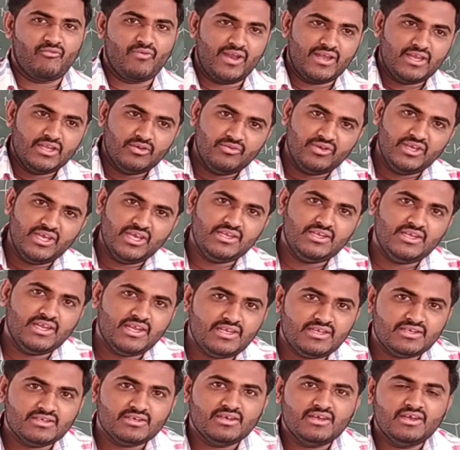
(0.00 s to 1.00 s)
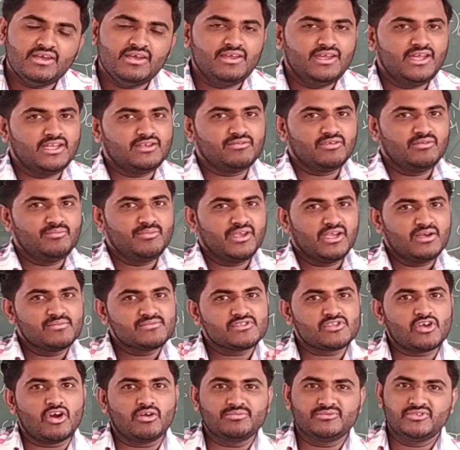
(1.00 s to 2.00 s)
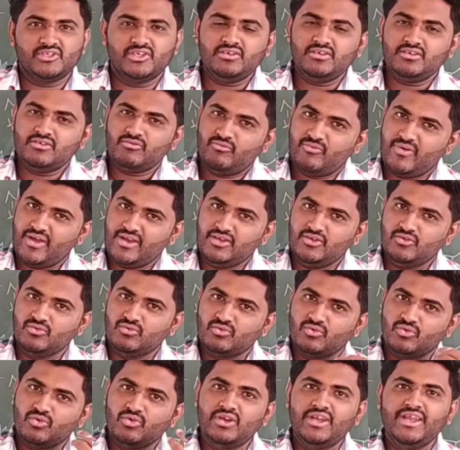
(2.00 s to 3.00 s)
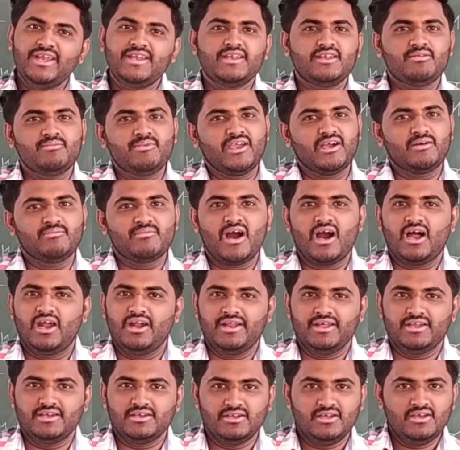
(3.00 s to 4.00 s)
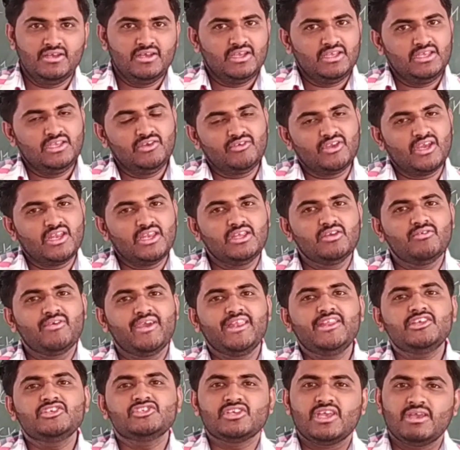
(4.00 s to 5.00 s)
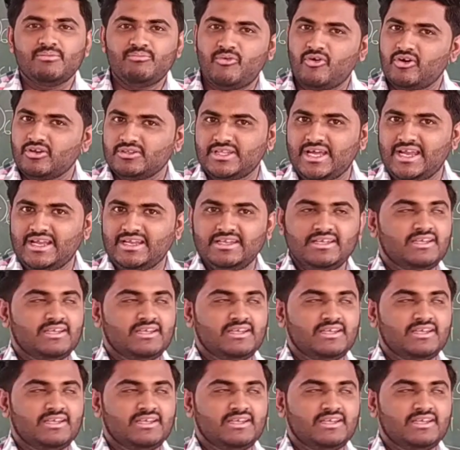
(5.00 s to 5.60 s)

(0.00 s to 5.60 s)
when you heat it, it will become softer. When you cool it, it will become harder. You can give any shape for that.